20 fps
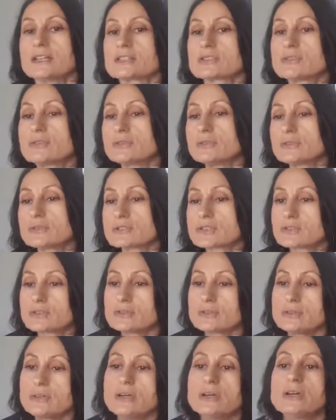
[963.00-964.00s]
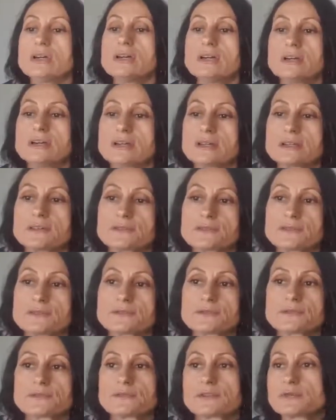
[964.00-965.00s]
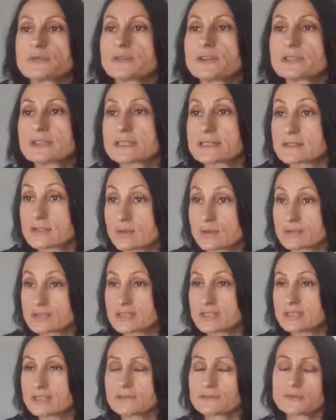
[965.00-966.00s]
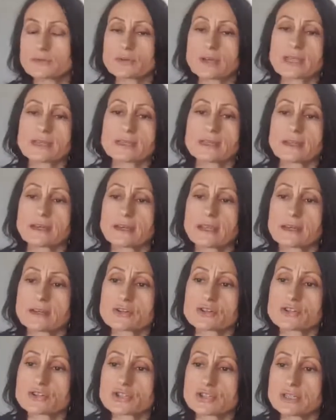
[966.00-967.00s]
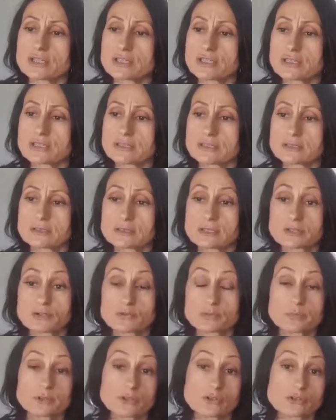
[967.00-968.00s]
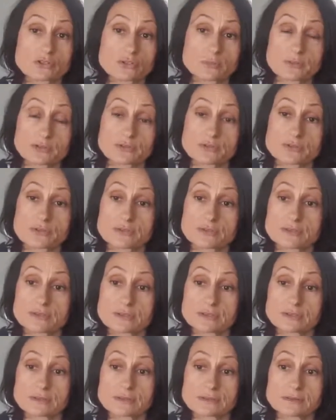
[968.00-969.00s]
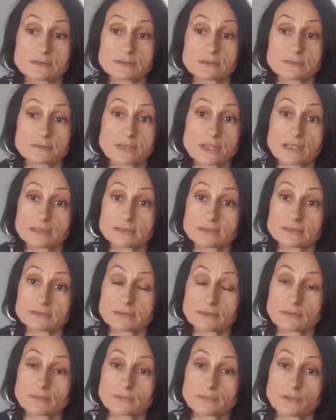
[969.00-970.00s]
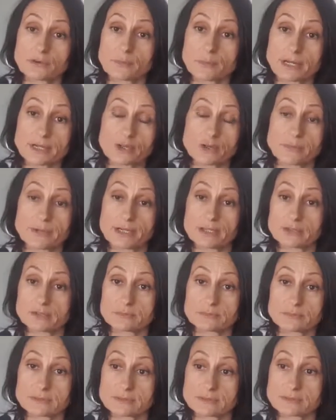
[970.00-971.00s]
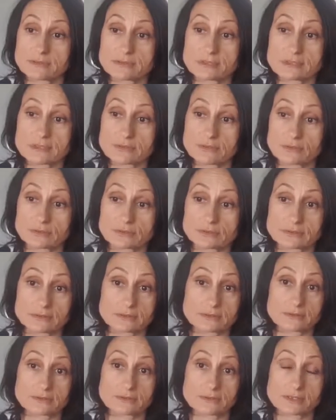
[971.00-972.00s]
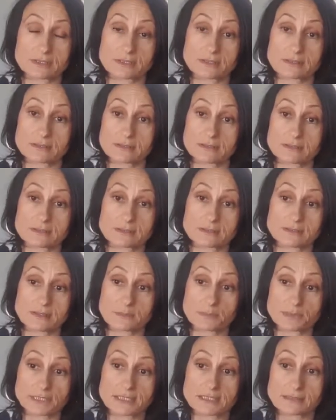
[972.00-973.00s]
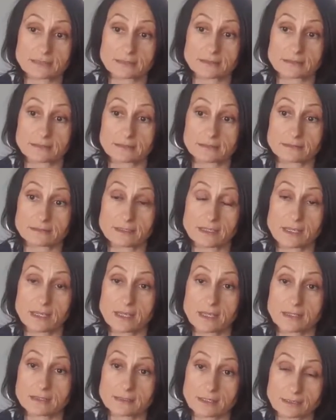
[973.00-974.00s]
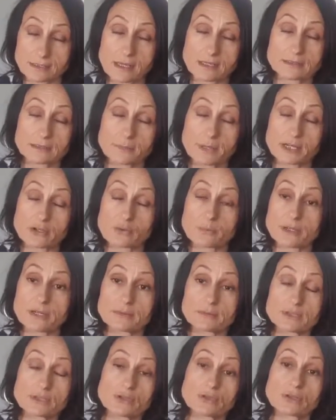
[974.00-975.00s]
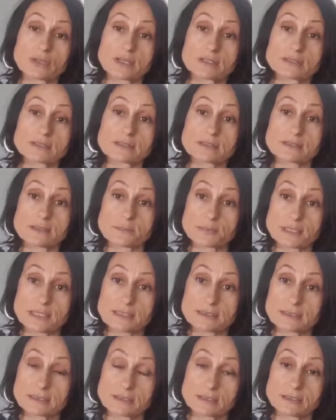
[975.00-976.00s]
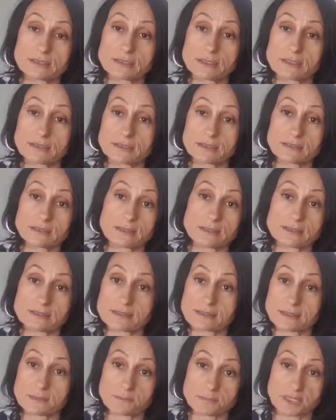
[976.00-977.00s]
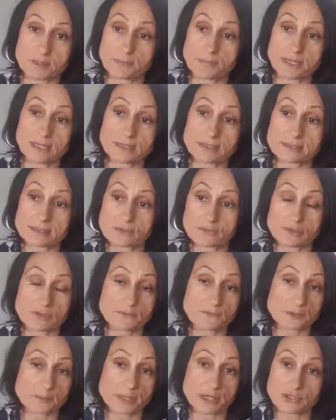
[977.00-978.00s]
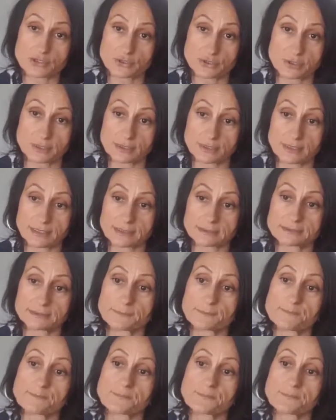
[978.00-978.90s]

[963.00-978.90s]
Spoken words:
So also, if you feel exhausted, if you're lacking in energy, that could be also because health of your microbiome it's depleted. That healthy microbiome in your gut is depleted, and there is an imbalance or inflammation in the gut.